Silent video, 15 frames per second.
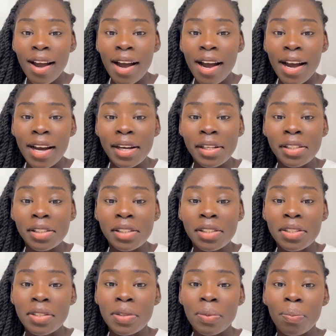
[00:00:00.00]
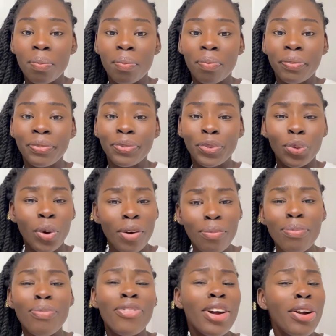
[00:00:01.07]
and
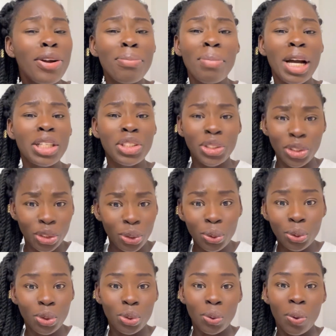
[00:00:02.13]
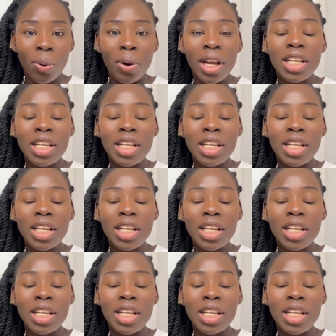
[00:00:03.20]
we're very much neutral,